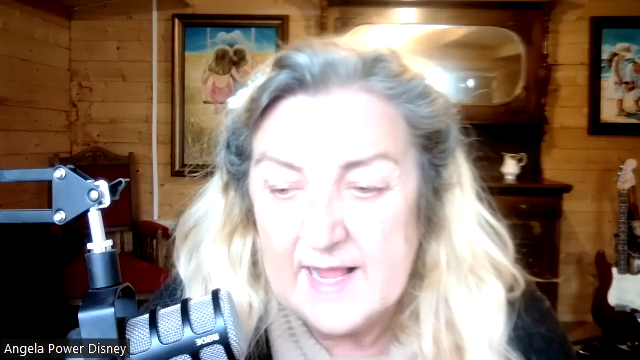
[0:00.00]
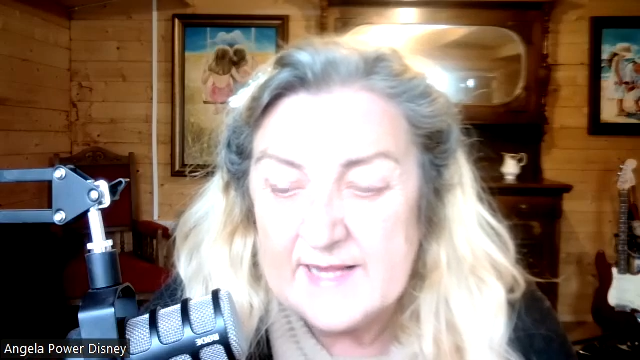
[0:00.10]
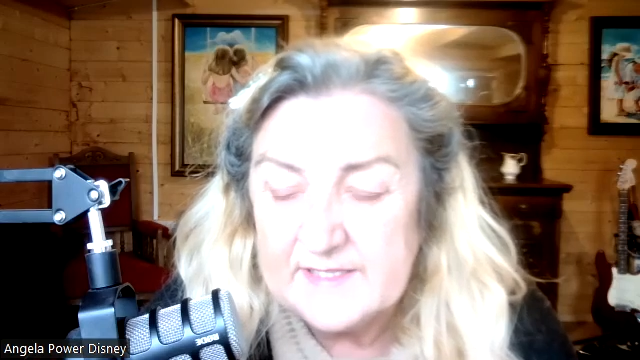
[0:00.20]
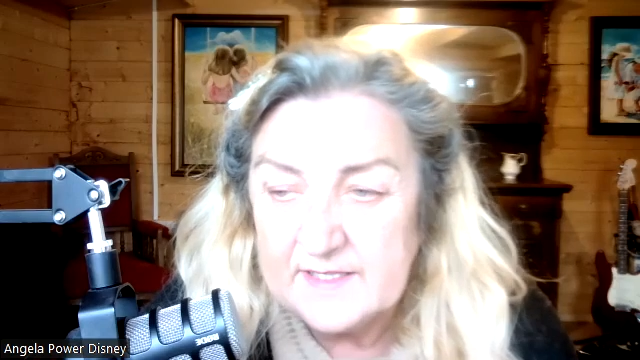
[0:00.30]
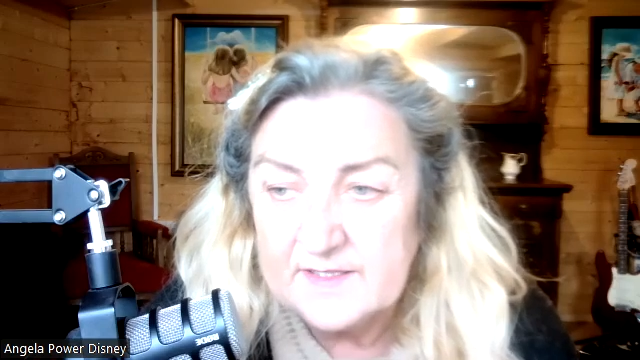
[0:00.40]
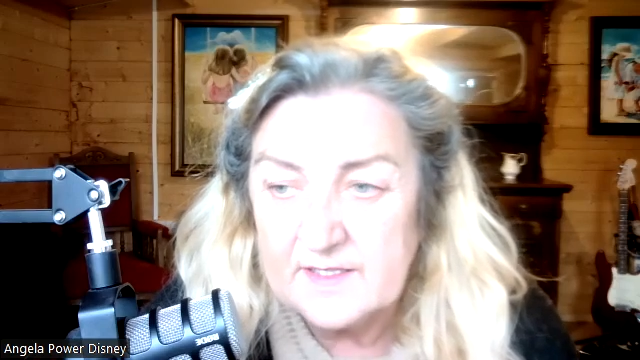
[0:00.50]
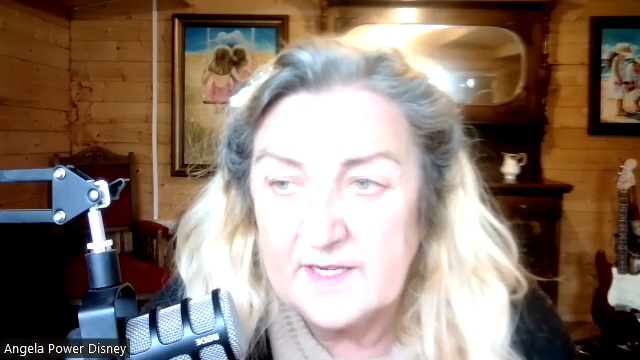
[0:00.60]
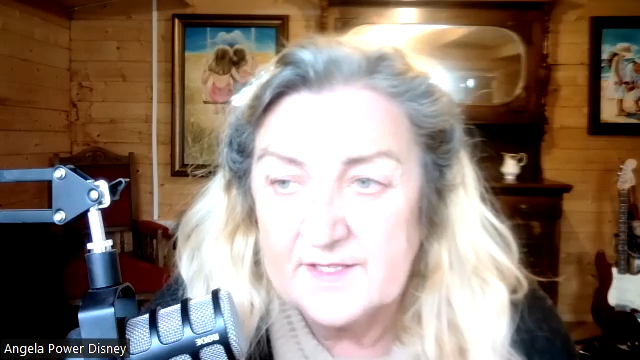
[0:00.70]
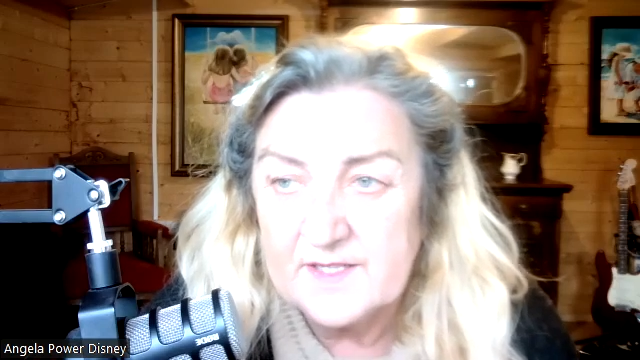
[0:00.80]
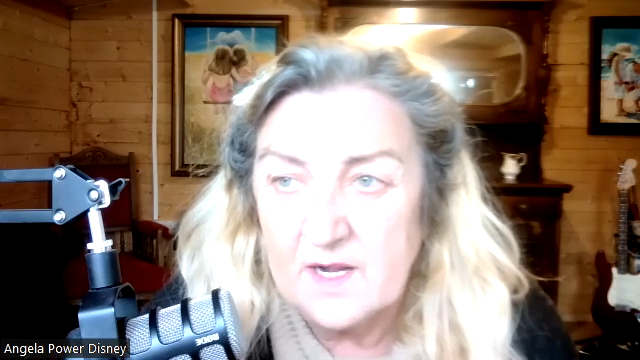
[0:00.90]
edit
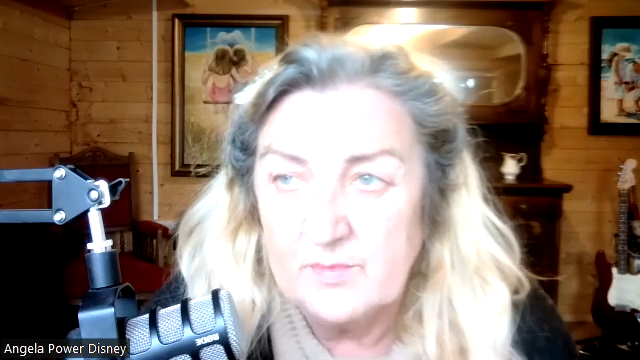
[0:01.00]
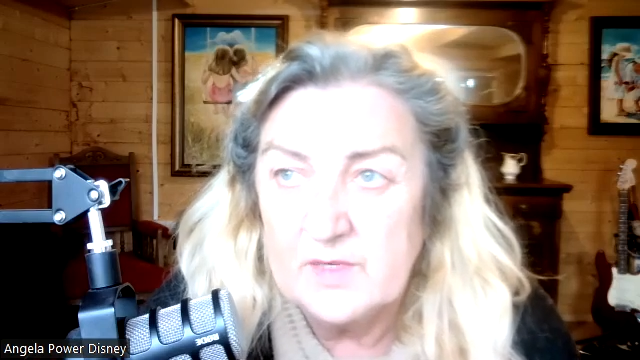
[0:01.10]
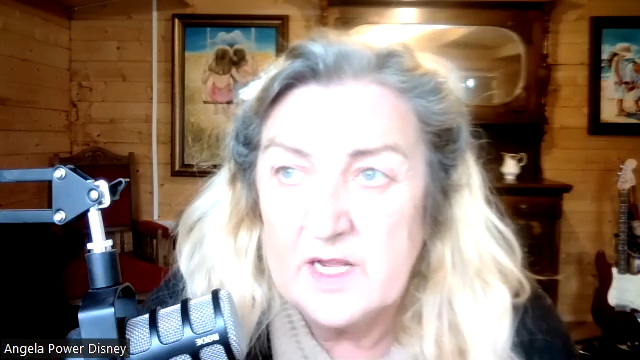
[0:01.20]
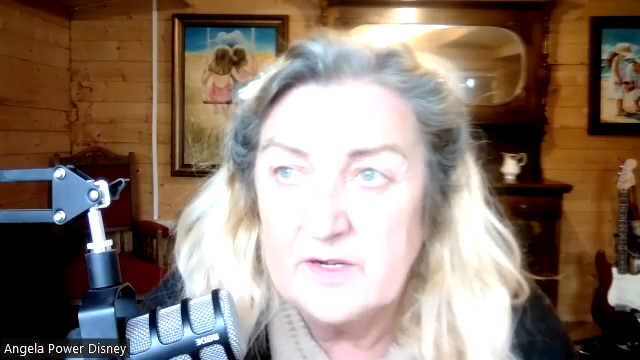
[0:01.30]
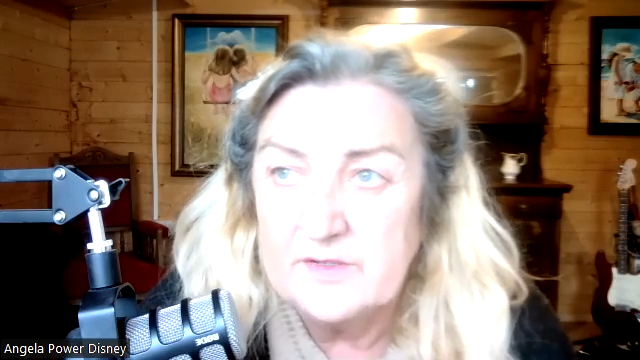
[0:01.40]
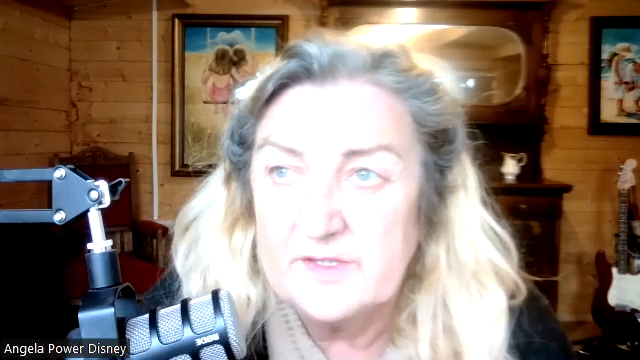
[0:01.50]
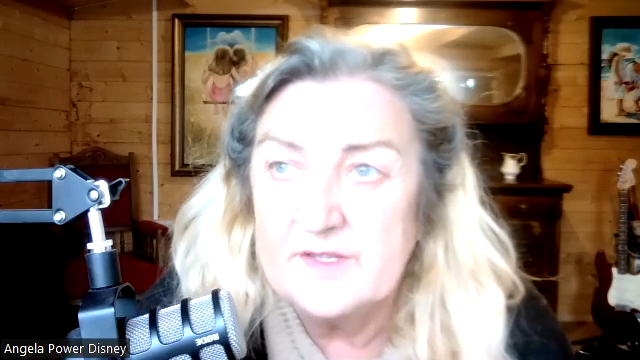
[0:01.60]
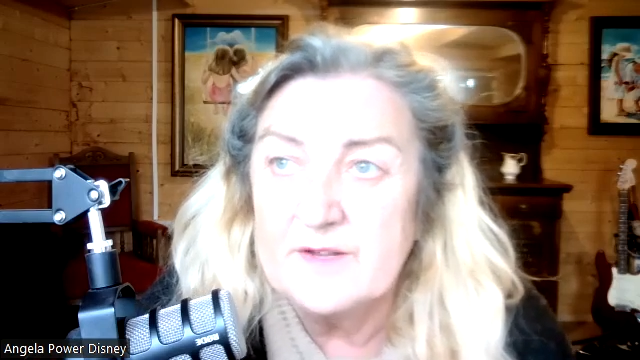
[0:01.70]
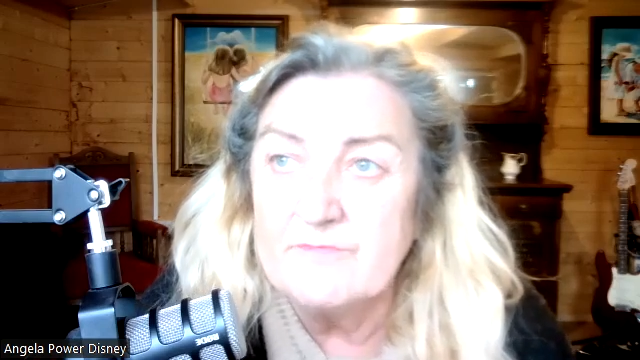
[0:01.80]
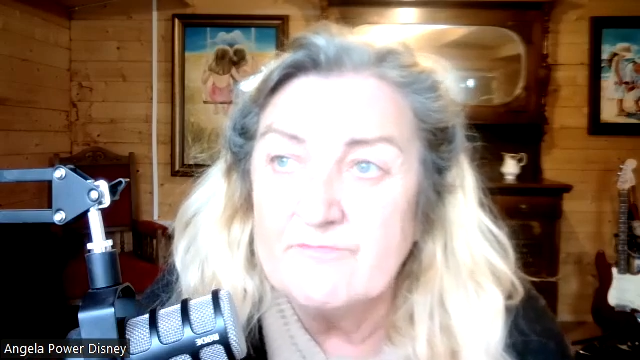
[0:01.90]
and upload
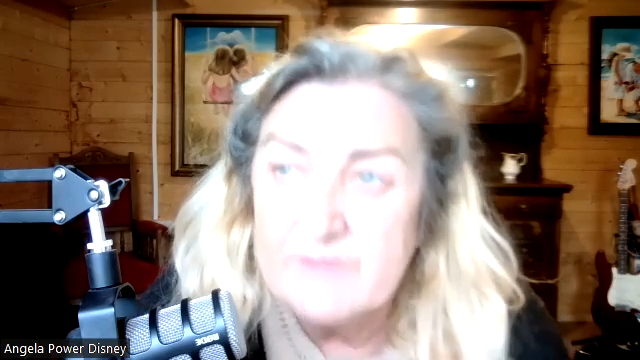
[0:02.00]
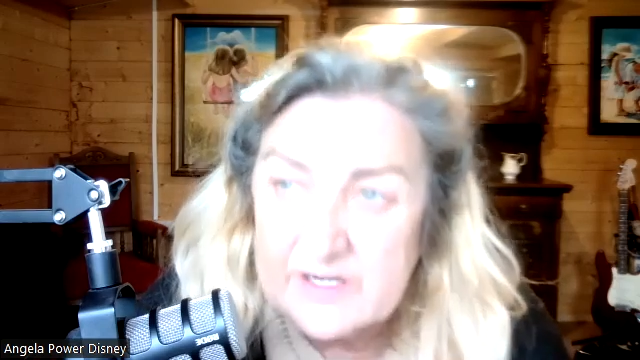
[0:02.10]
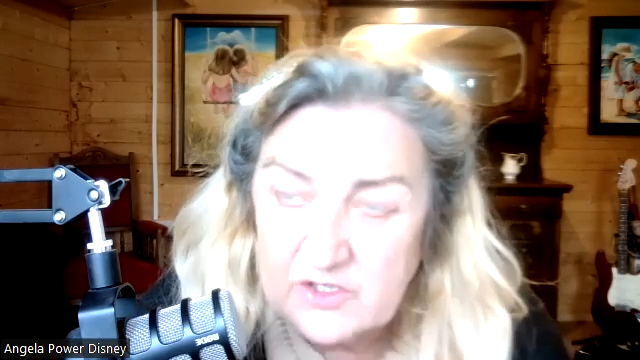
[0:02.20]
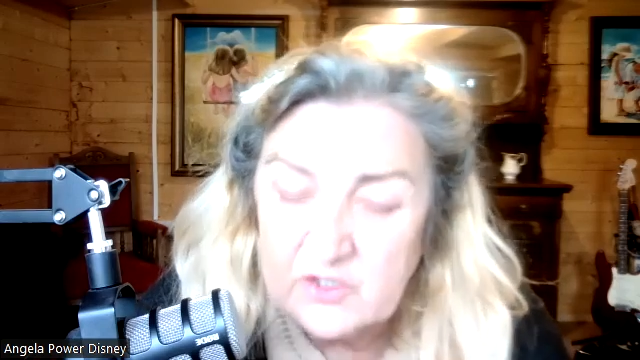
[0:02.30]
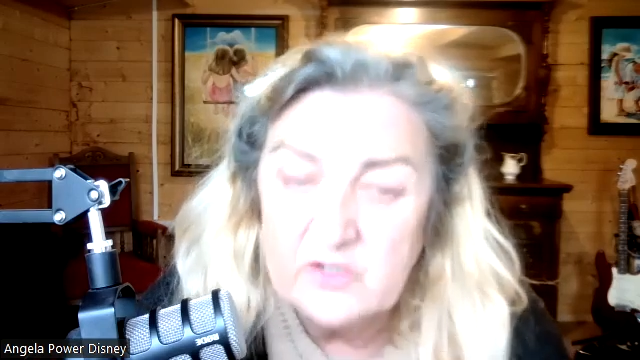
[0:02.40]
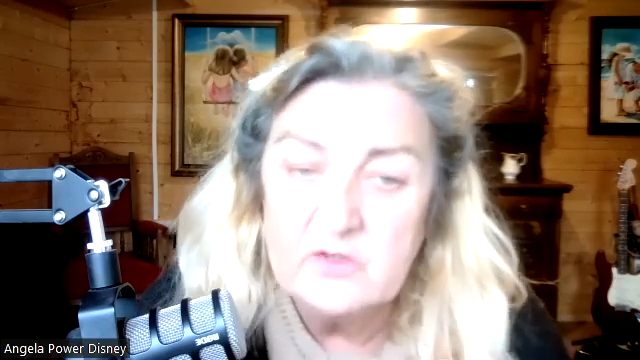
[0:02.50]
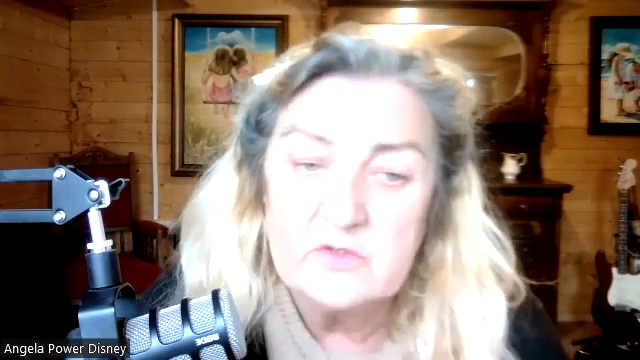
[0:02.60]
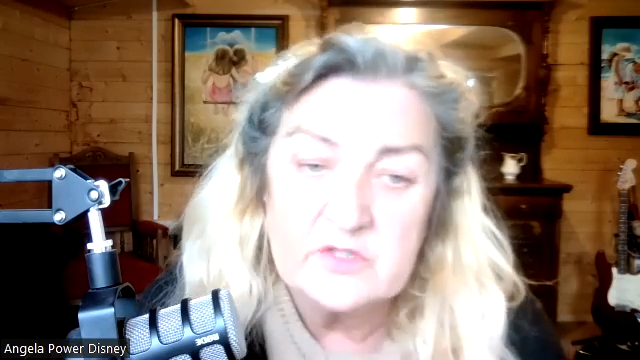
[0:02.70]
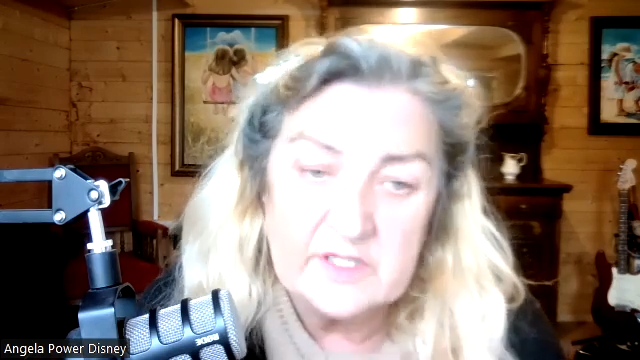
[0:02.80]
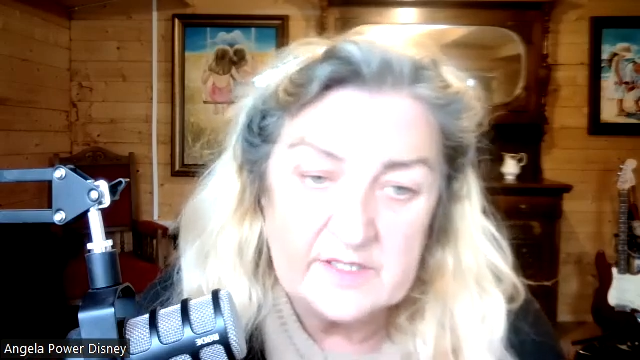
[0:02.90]
the
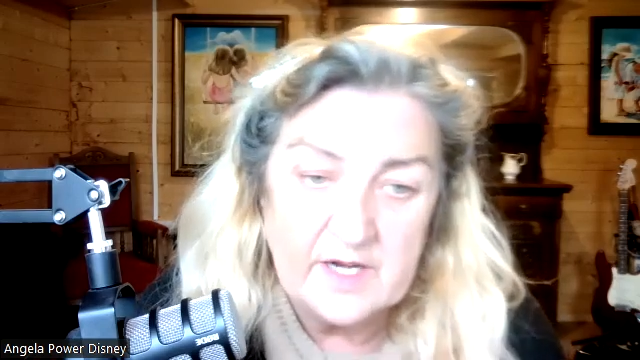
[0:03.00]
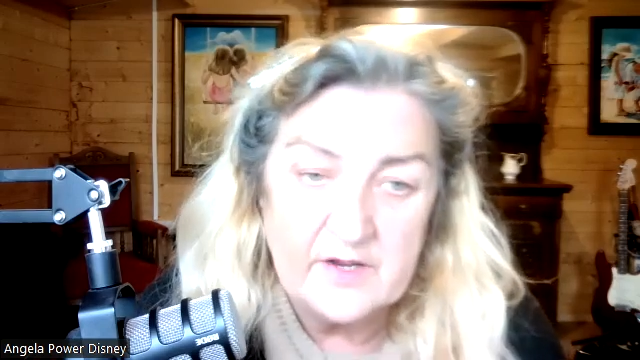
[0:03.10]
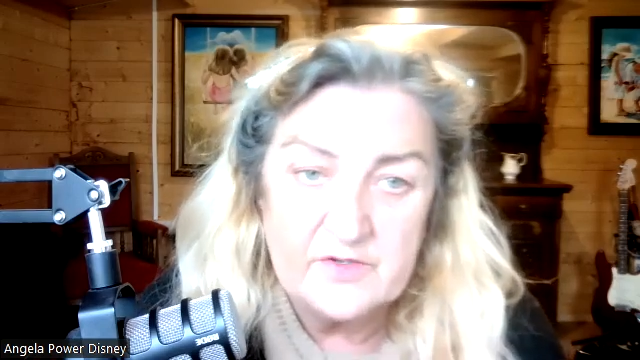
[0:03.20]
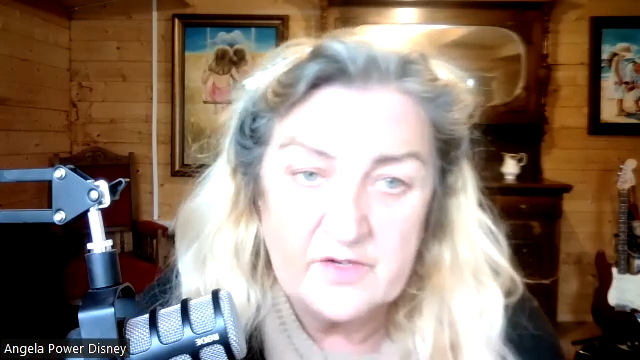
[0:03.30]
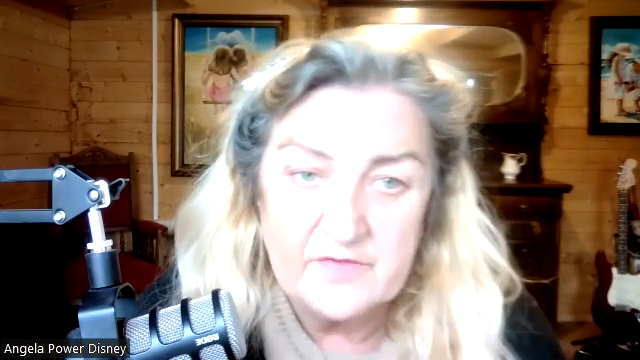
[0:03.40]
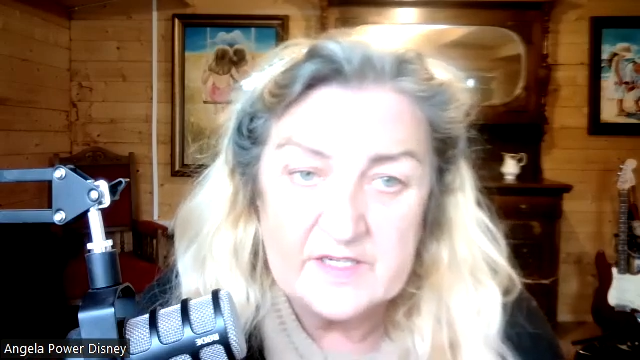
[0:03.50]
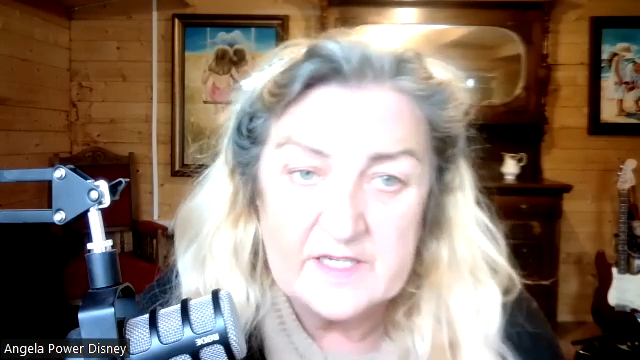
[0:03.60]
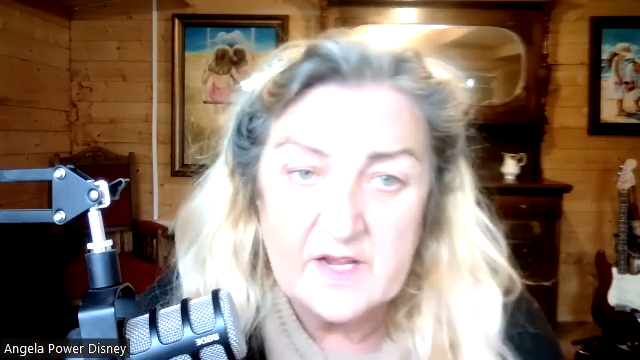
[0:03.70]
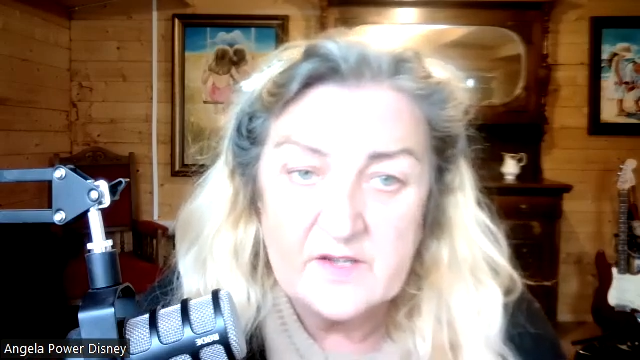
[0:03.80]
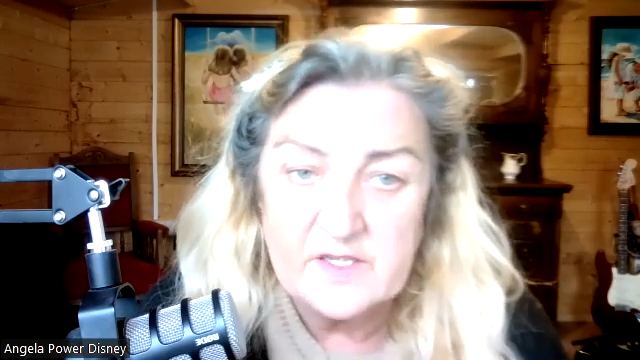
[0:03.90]
original disclosure
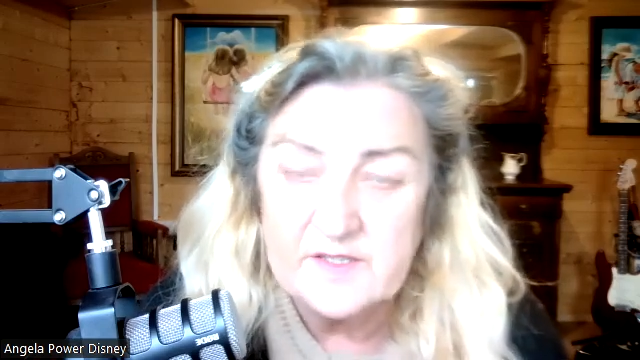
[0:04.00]
videos.